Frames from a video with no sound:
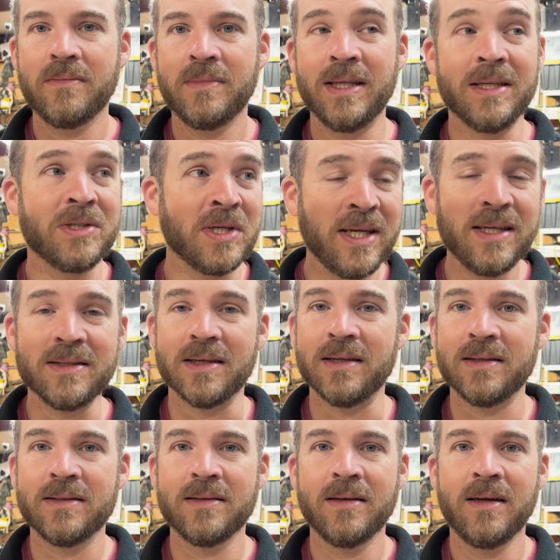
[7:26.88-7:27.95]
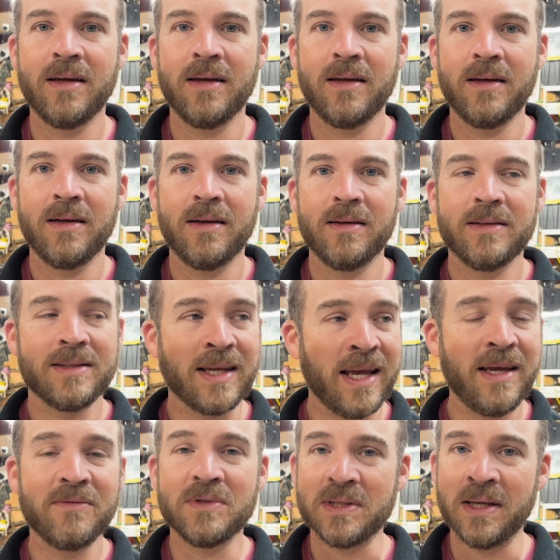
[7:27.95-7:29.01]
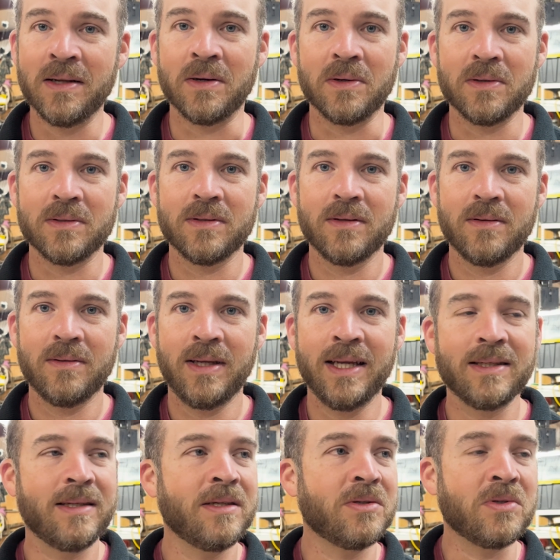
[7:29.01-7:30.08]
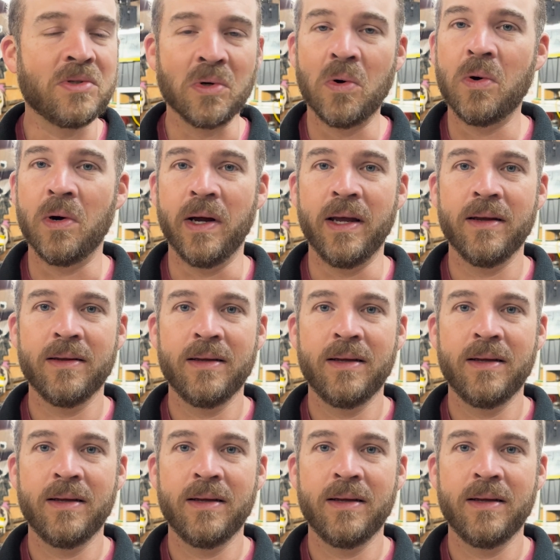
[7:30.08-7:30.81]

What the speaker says: that Jesus saves sinners. It's his joy.